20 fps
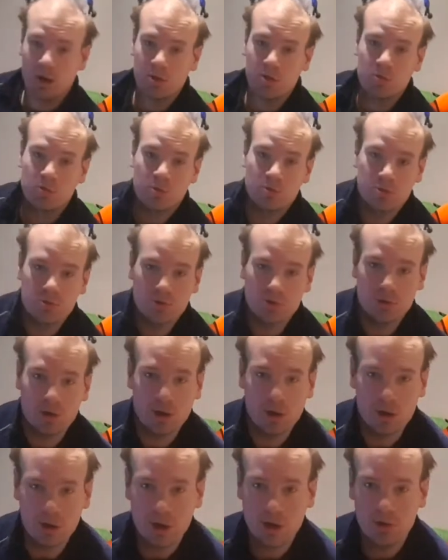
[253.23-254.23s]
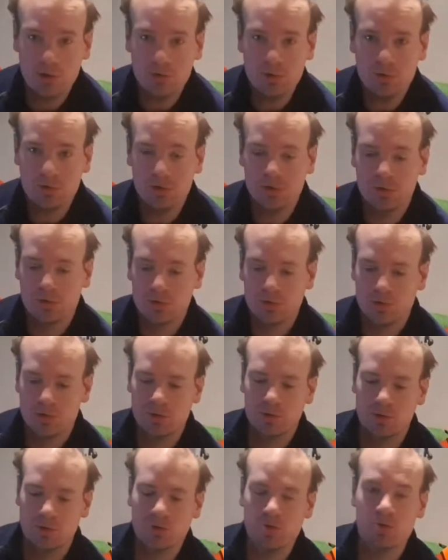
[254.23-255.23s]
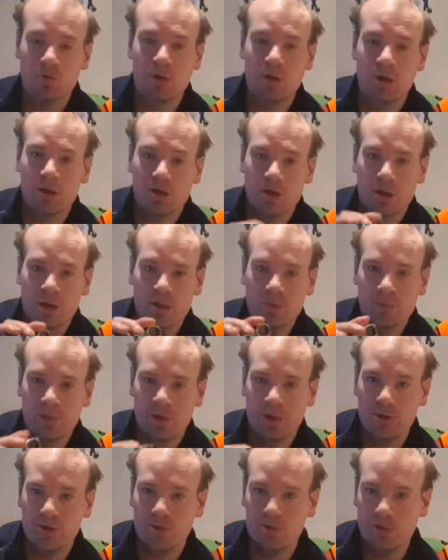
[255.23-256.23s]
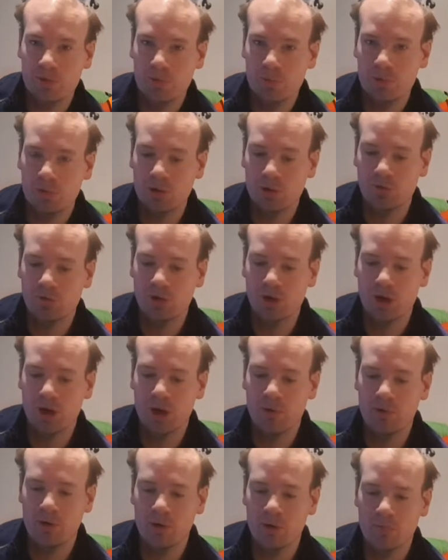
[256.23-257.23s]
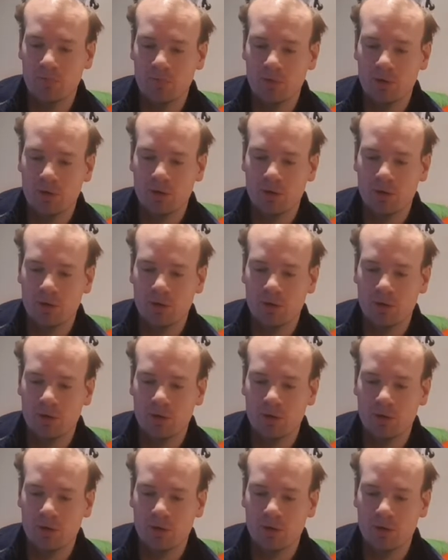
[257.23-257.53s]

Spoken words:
I don't want to go there now. I just want to explain to you a bit of the camera.